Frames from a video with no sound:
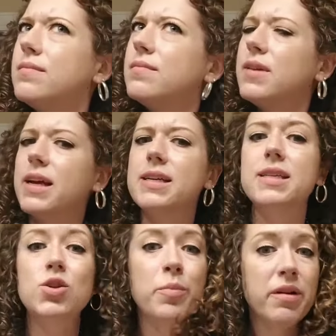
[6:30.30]
Like I
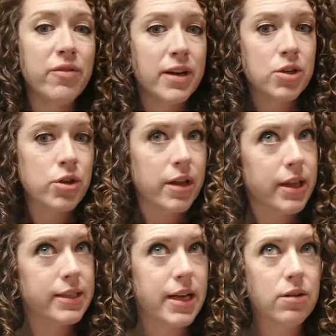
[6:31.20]
said, don't be afraid to try
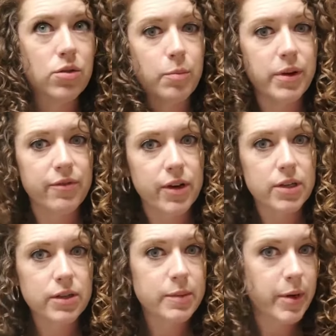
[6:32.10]
things out. Don't be afraid to
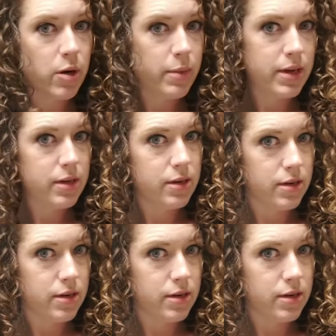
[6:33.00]
experiment.